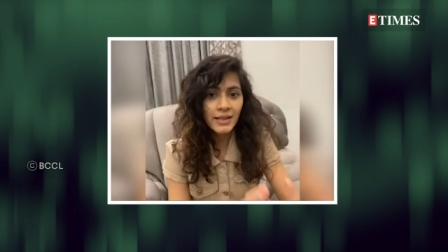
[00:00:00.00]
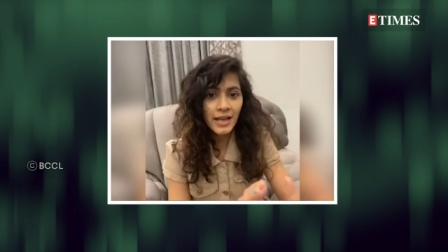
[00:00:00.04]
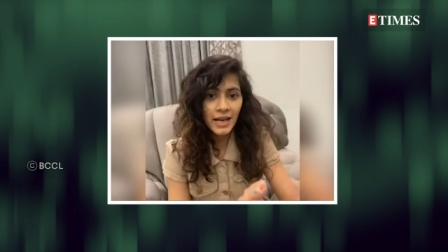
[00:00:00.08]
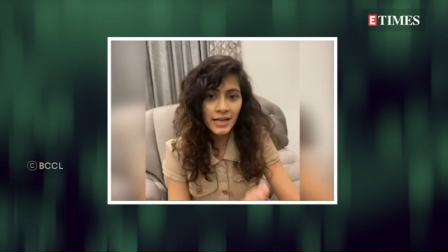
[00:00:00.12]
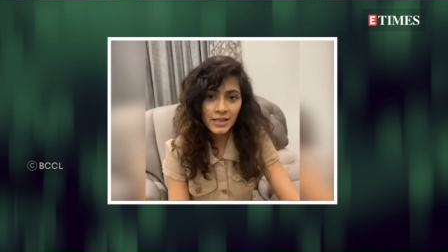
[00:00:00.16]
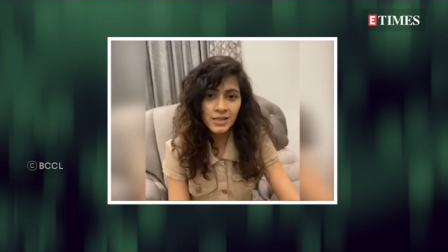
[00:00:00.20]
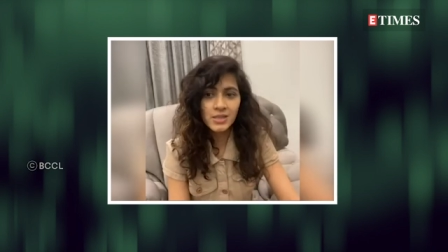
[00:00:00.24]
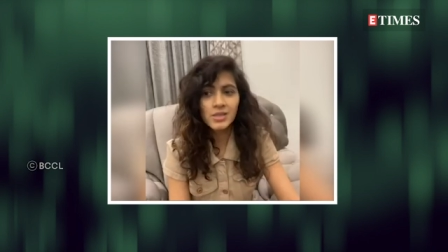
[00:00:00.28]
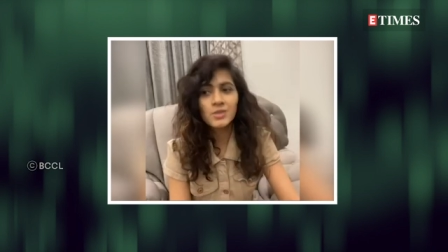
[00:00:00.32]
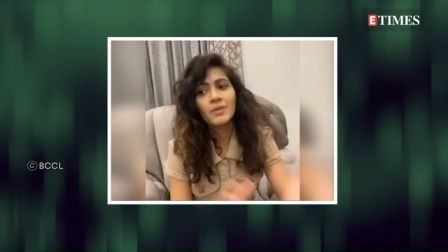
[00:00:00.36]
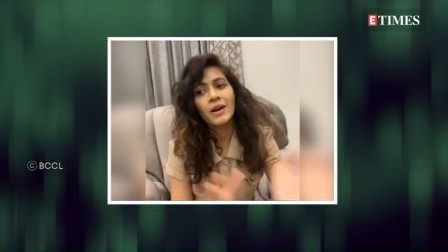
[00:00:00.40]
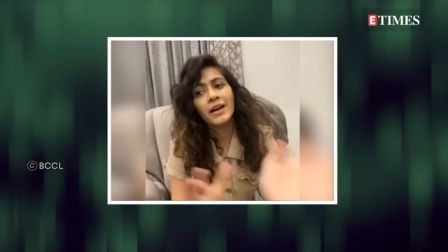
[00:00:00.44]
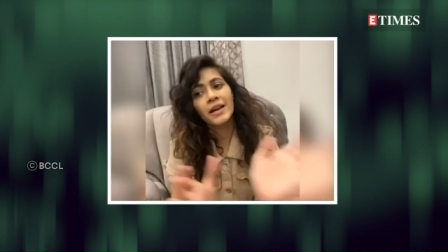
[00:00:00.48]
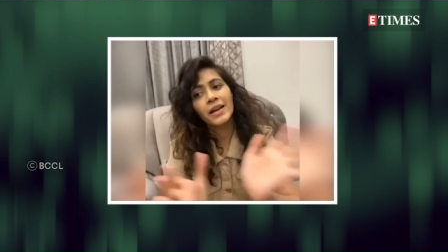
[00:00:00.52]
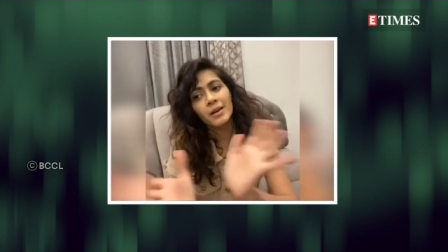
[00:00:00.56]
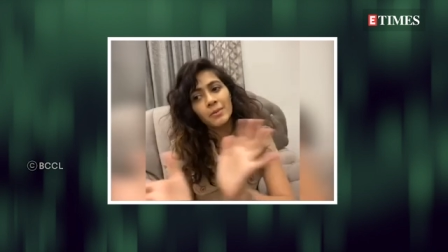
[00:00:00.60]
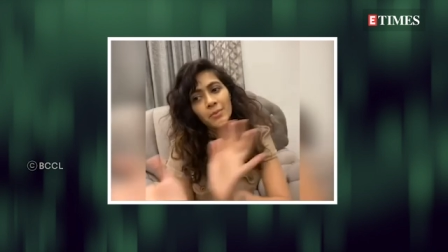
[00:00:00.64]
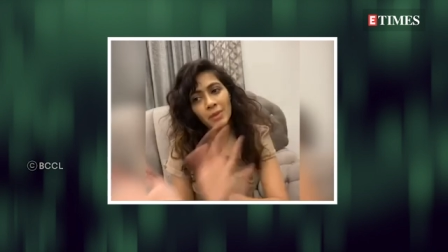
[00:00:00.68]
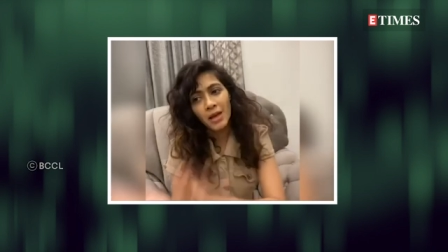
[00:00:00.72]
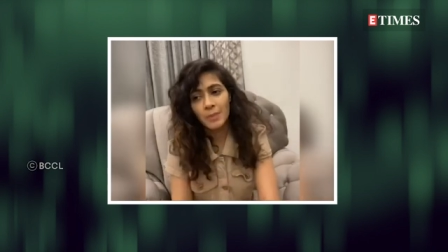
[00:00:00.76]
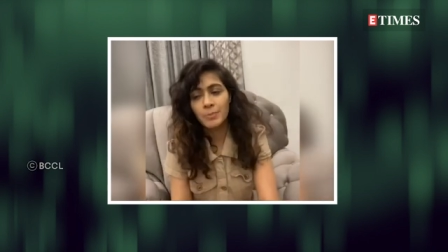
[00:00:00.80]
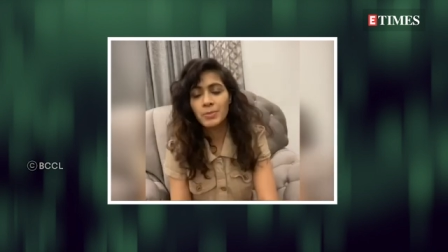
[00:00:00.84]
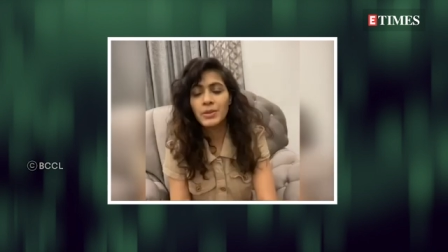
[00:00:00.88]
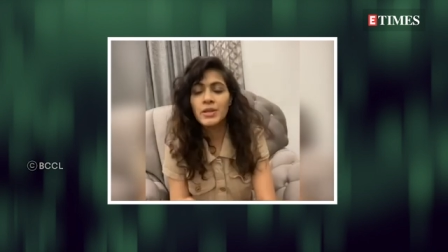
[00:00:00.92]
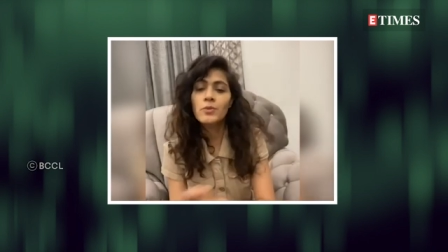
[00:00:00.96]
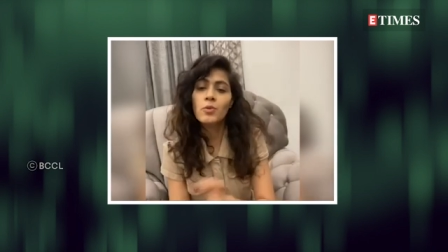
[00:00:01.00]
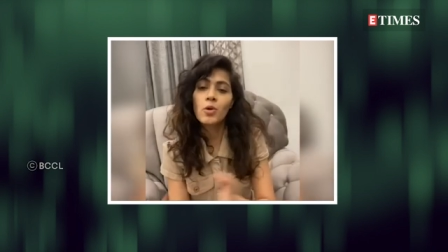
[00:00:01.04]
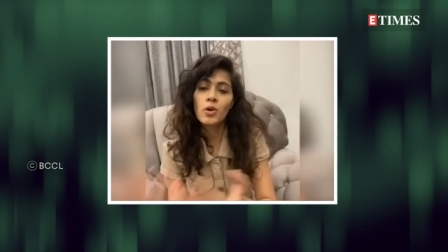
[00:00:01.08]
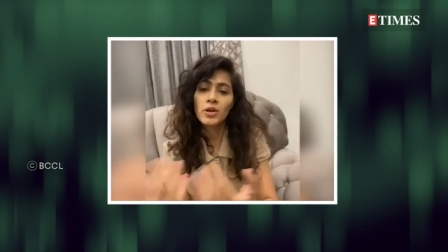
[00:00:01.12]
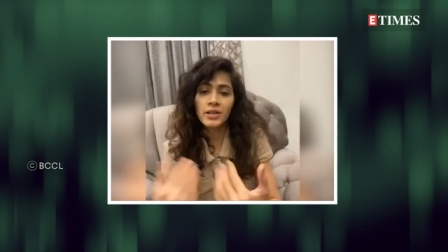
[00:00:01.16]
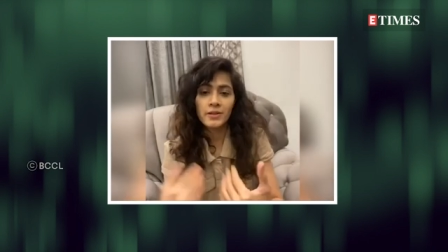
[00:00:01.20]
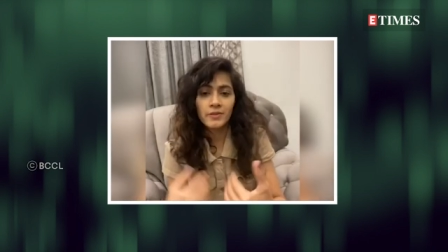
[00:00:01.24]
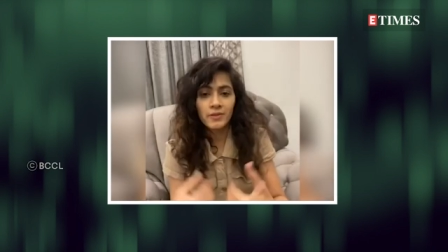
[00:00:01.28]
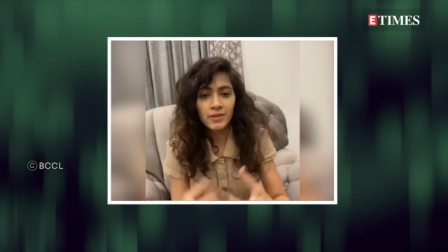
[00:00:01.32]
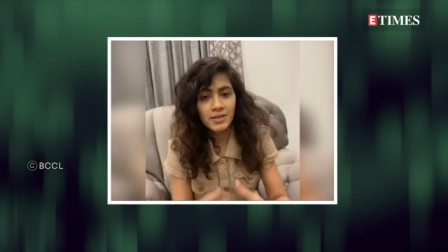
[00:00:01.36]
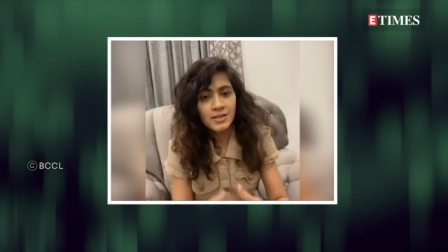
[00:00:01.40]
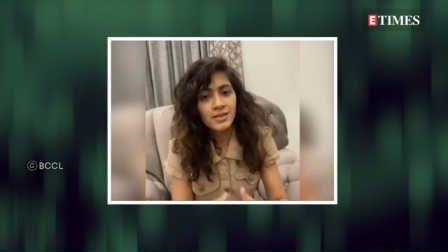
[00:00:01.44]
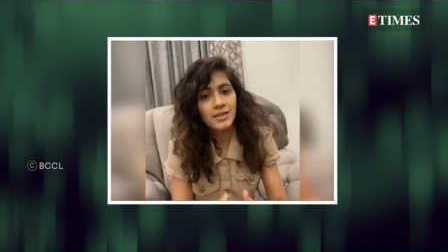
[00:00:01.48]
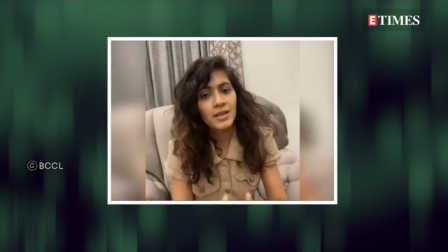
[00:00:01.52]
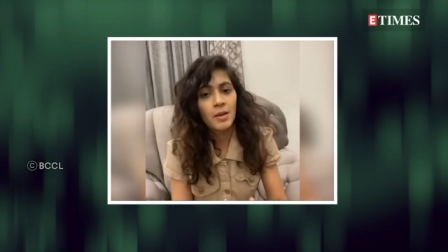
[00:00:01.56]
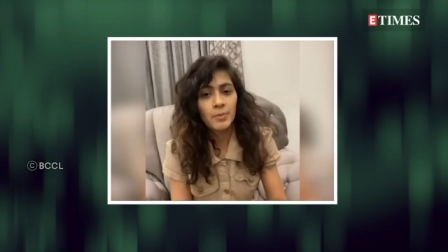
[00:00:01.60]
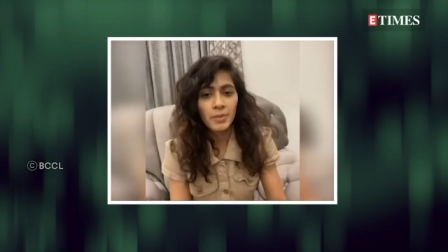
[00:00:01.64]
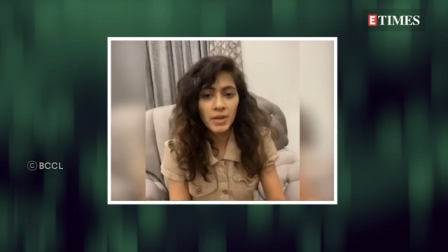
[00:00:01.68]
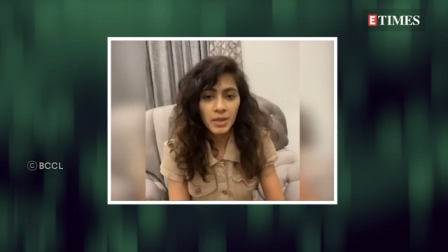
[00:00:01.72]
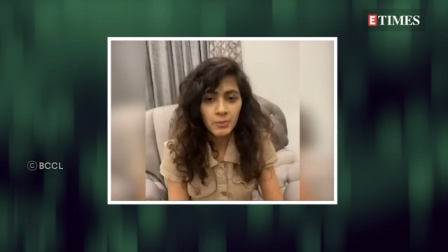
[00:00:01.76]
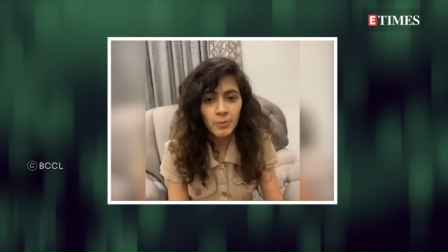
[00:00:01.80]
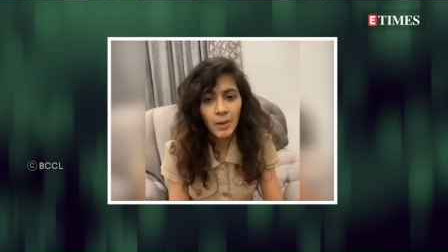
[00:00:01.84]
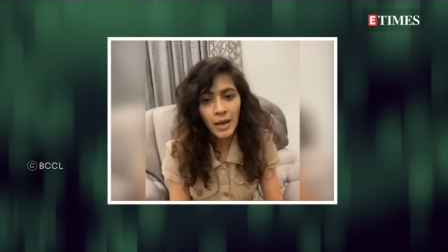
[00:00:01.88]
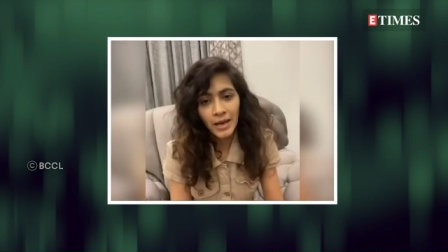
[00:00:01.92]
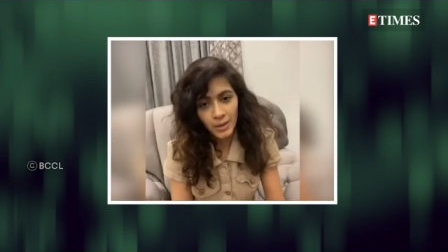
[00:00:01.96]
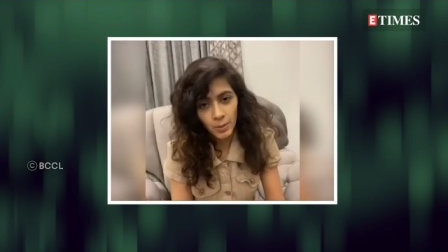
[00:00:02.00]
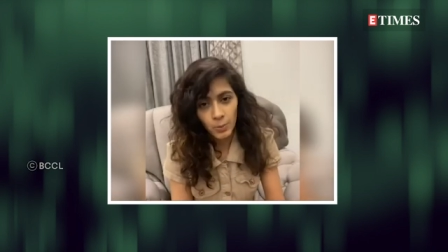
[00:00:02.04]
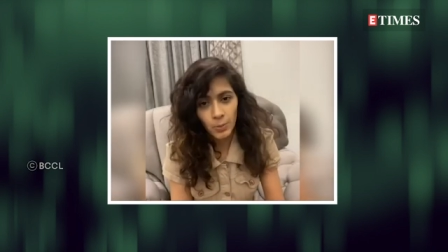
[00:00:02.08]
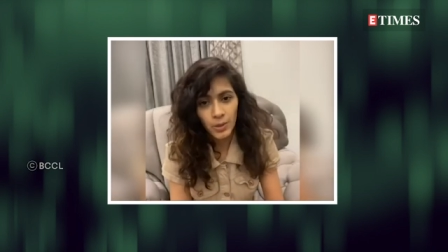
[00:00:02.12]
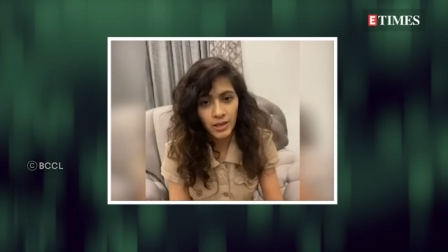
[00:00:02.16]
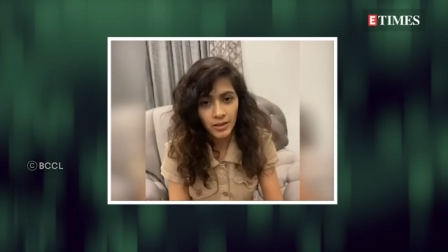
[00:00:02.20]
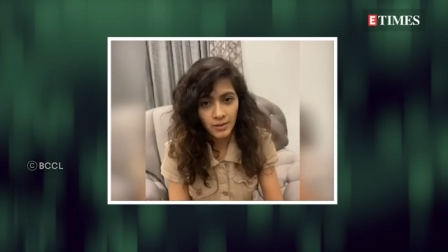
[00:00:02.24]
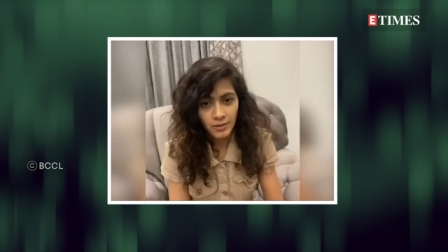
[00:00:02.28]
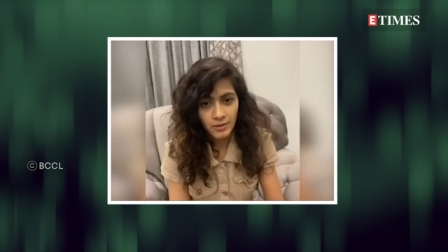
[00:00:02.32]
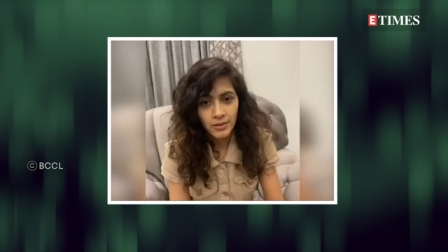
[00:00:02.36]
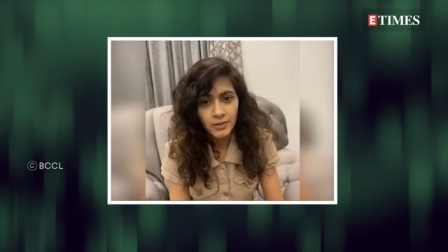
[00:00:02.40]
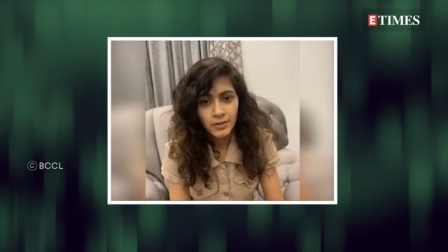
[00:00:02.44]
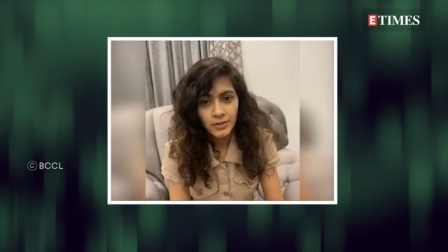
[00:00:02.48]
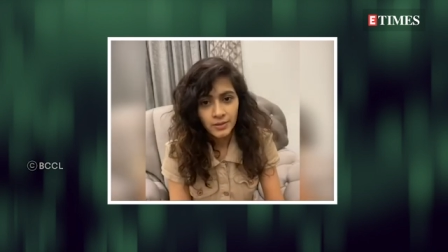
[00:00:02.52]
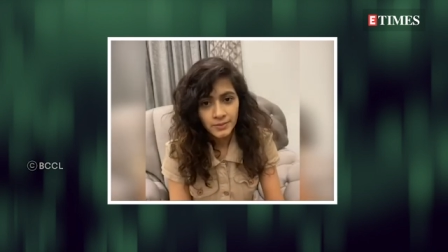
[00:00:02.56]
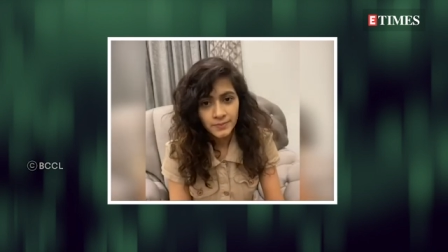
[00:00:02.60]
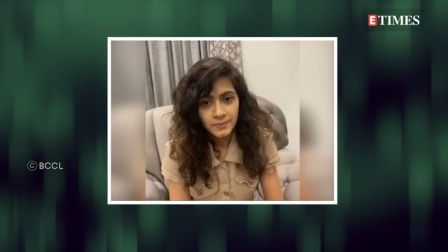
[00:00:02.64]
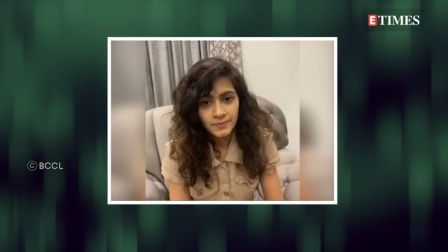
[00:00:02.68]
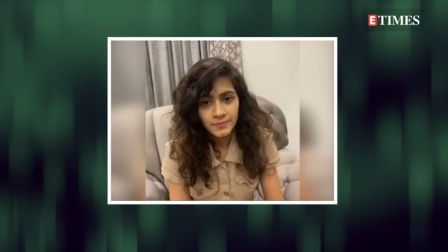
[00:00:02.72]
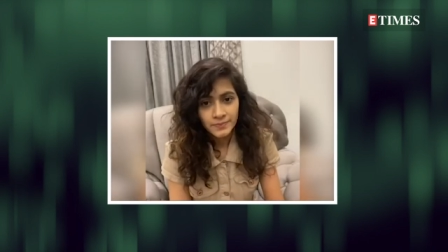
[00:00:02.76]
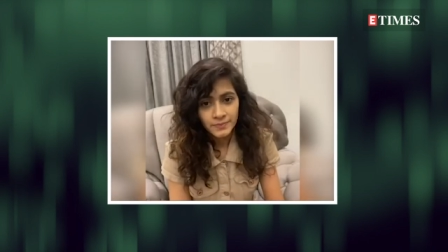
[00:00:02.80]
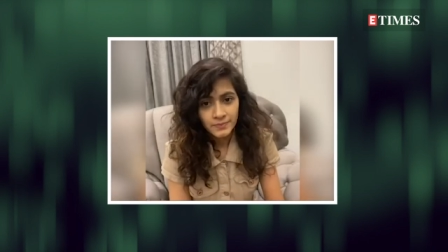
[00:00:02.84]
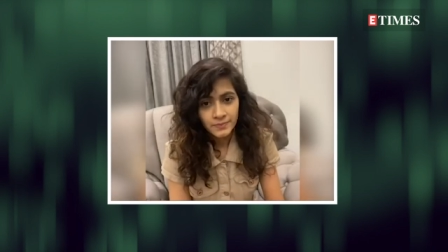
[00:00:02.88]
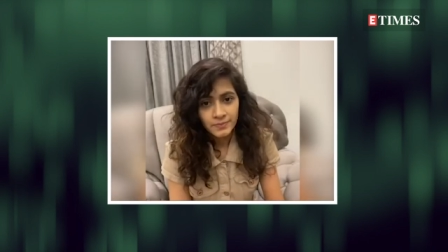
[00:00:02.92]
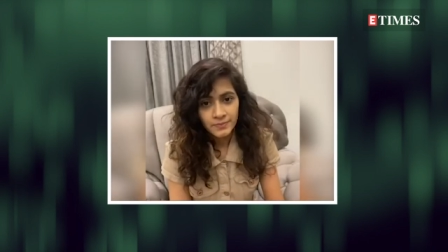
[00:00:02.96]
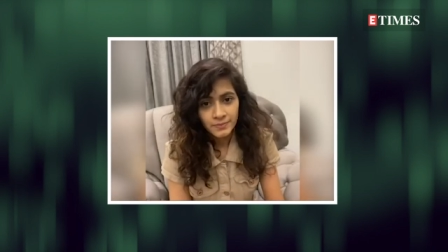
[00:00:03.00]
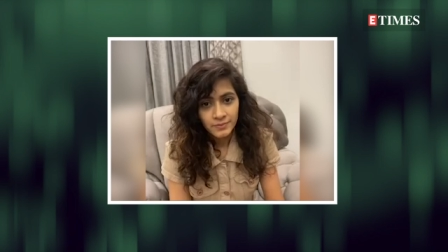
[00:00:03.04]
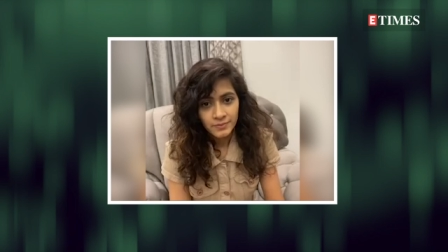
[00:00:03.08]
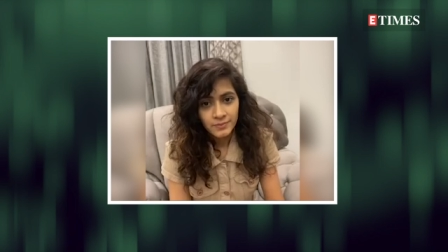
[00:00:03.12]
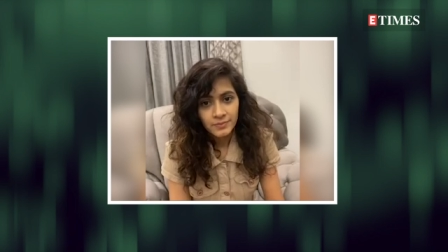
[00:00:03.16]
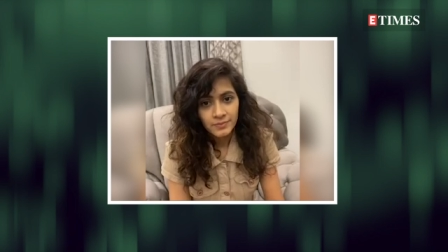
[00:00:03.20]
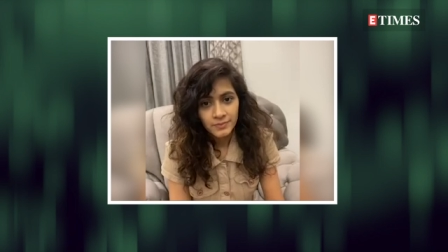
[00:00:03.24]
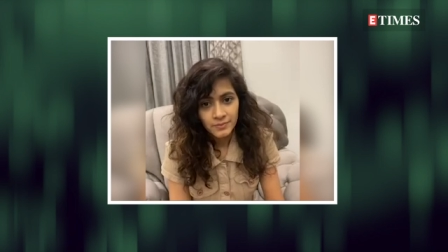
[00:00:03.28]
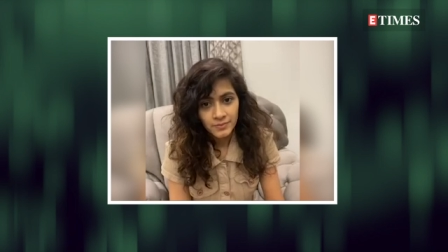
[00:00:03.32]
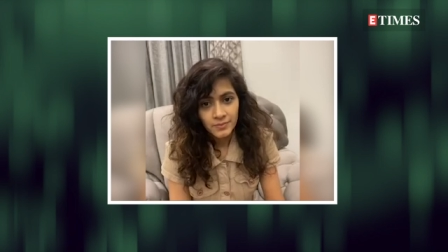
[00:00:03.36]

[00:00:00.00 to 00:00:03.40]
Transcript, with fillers: That is why I'm happy, whatever is coming my way. Mm-hmm.